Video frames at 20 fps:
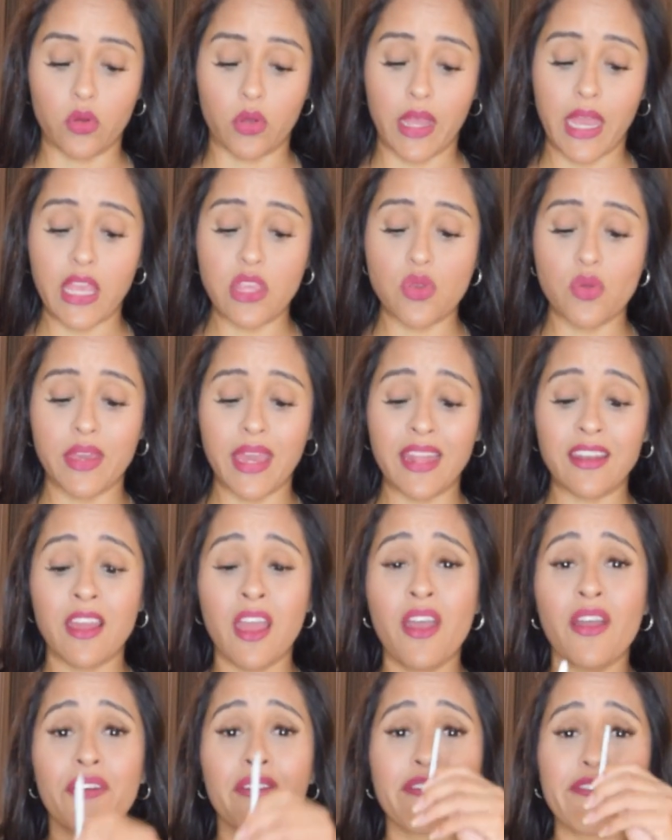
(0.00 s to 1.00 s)
Okay, and you get
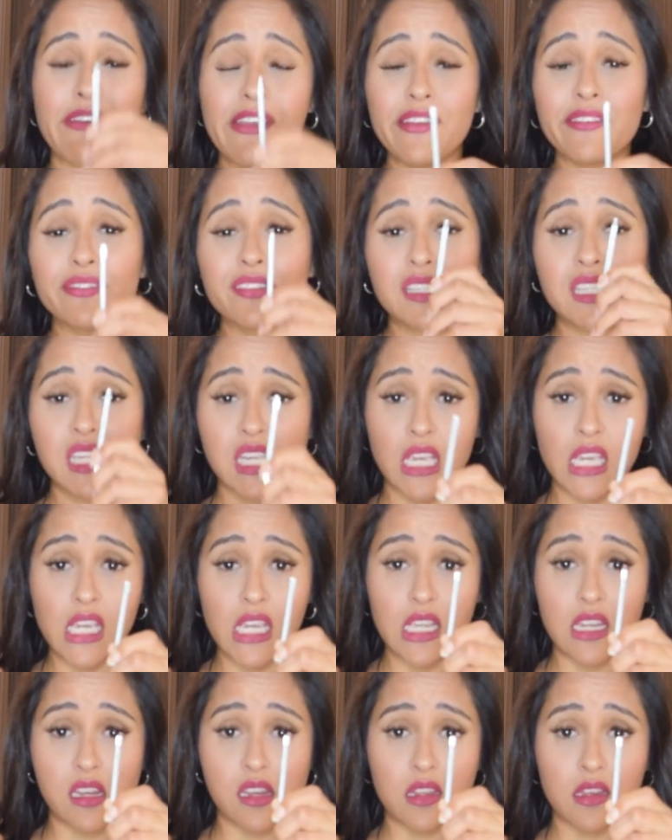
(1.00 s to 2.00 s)

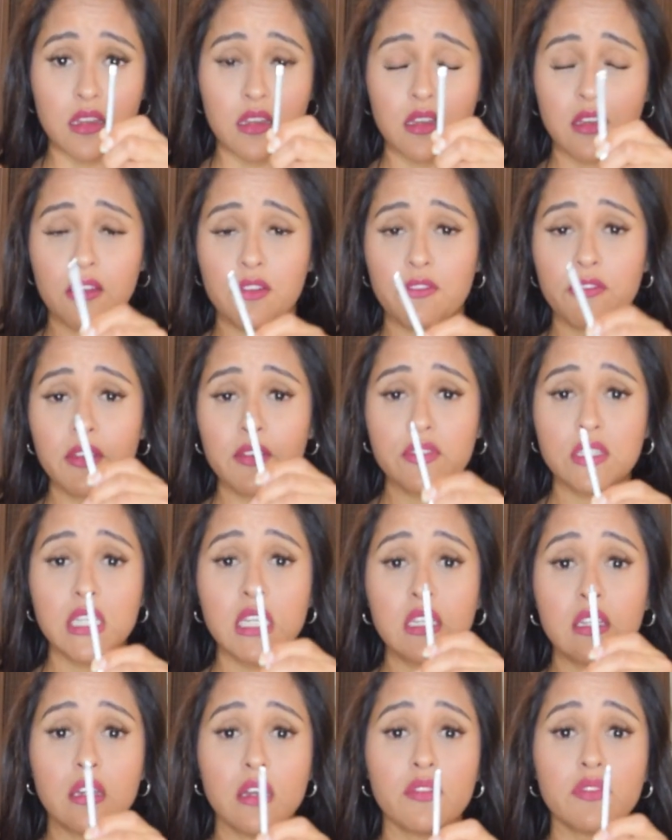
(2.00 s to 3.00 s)
fifteen,
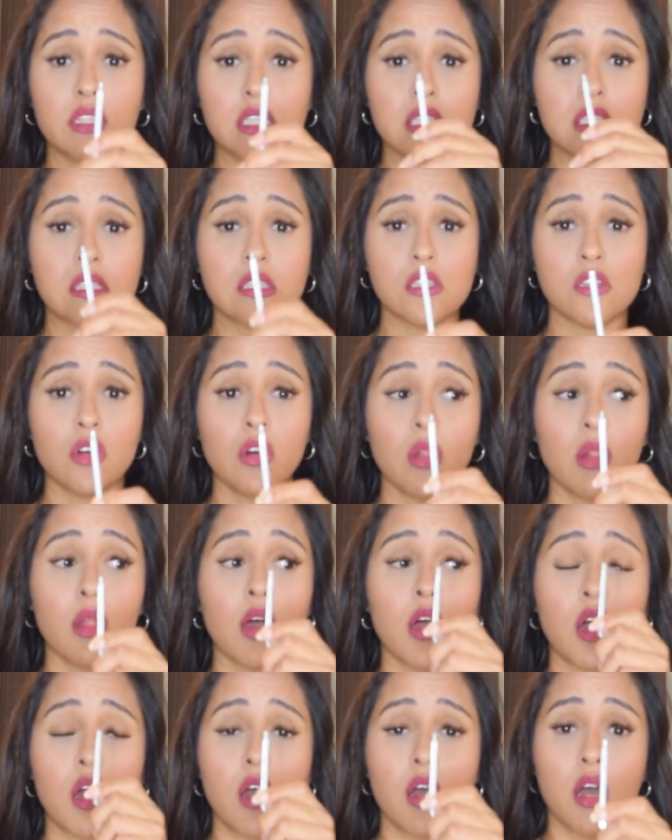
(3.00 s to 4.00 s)
fifteen of these steel
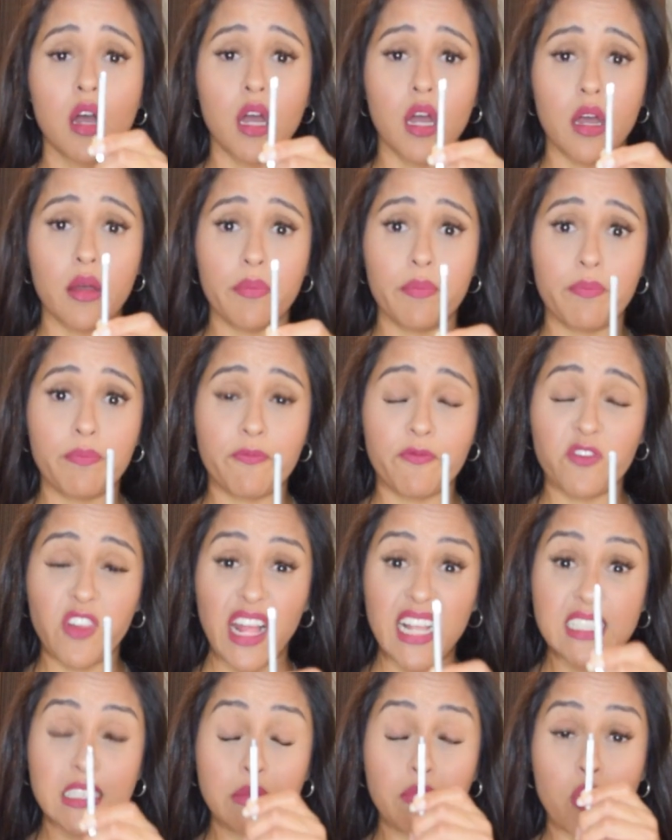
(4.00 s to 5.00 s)
uh,
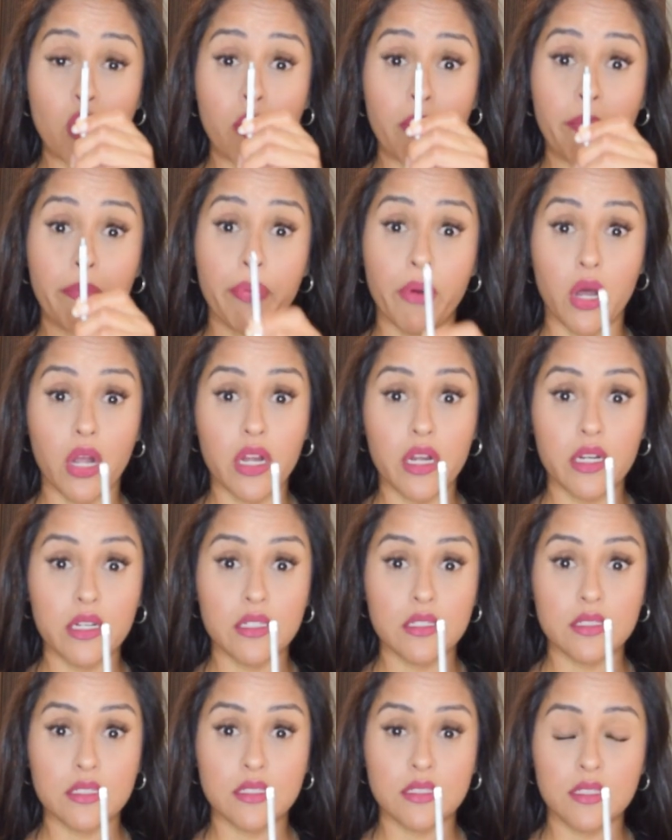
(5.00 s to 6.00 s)
flexible
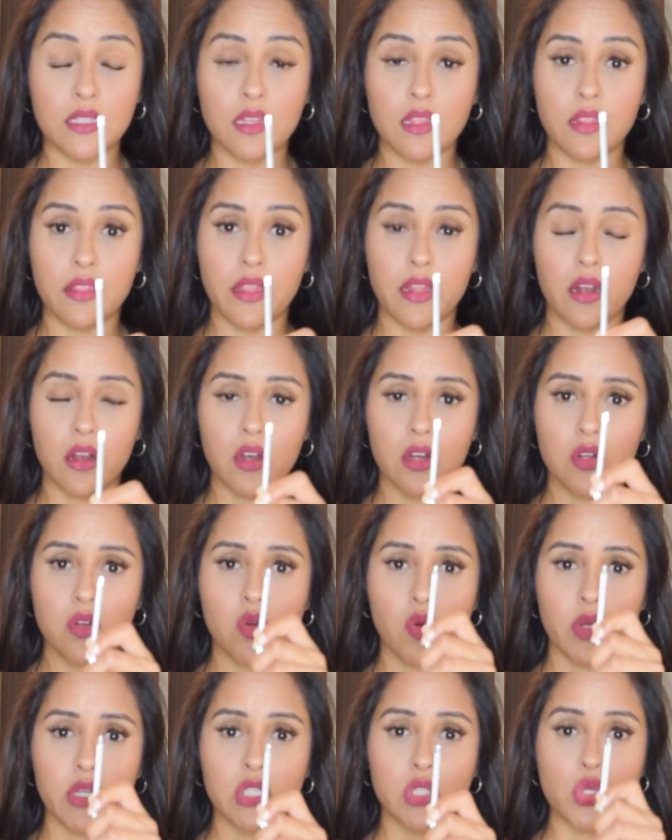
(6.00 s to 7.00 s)
bars that are
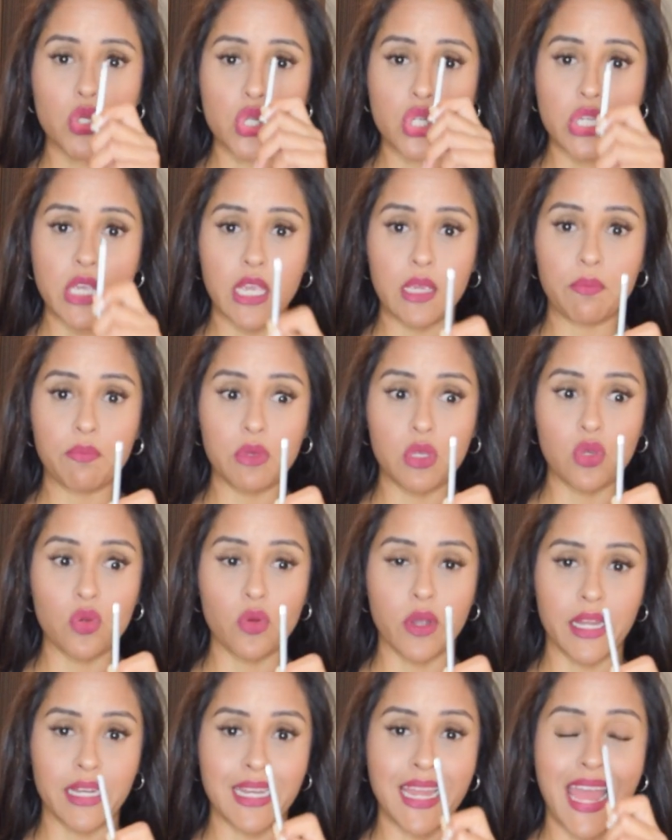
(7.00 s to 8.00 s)
going to shape you
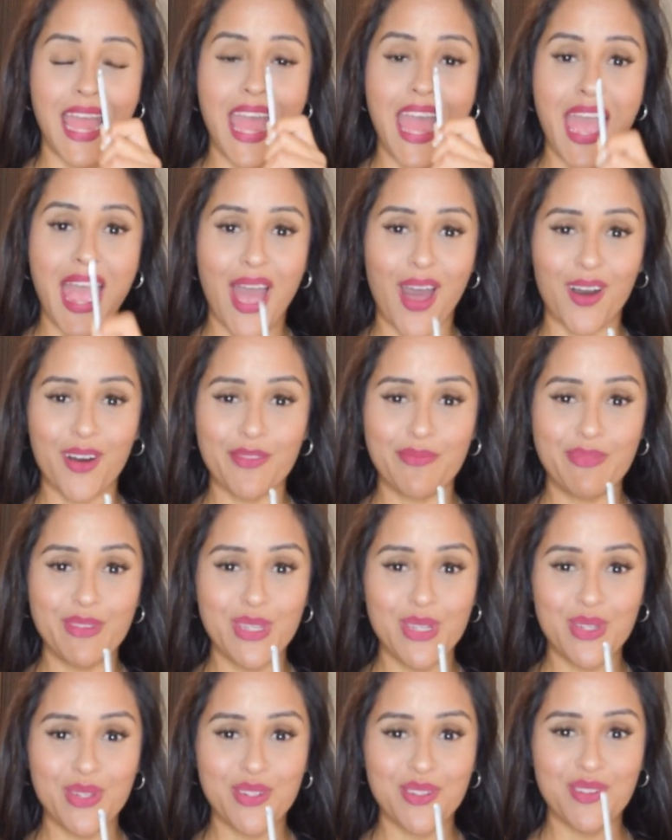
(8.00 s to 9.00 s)
and help
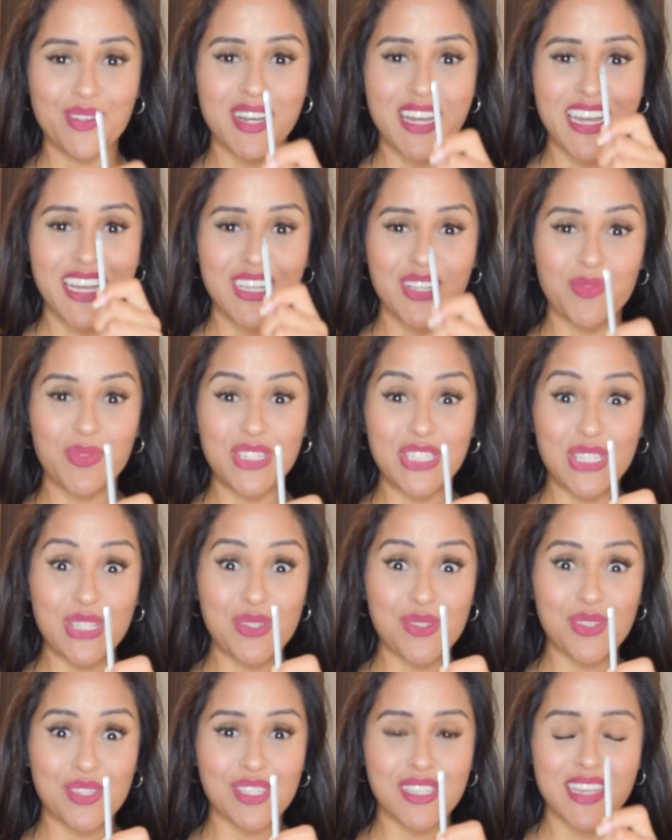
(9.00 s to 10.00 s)
you
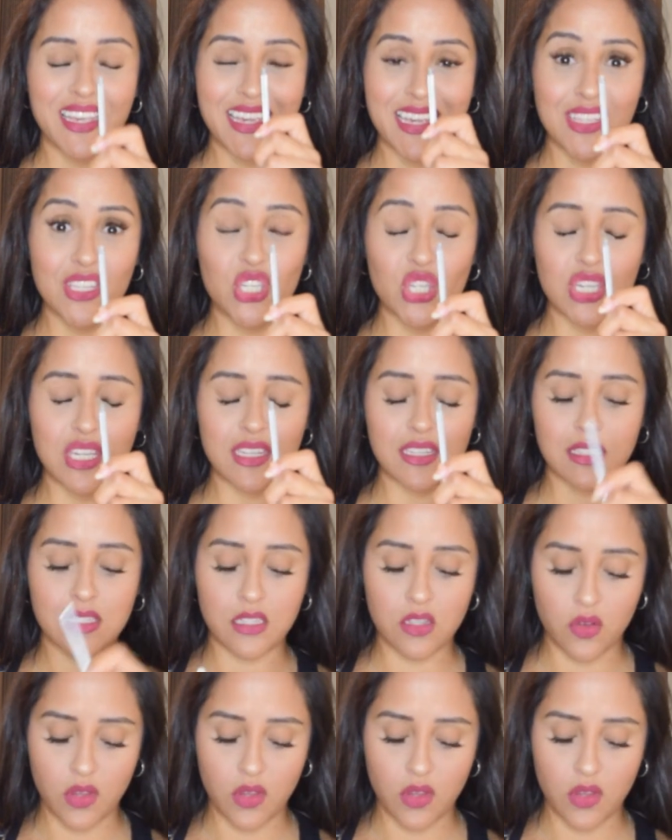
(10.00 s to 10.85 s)
reduce inches.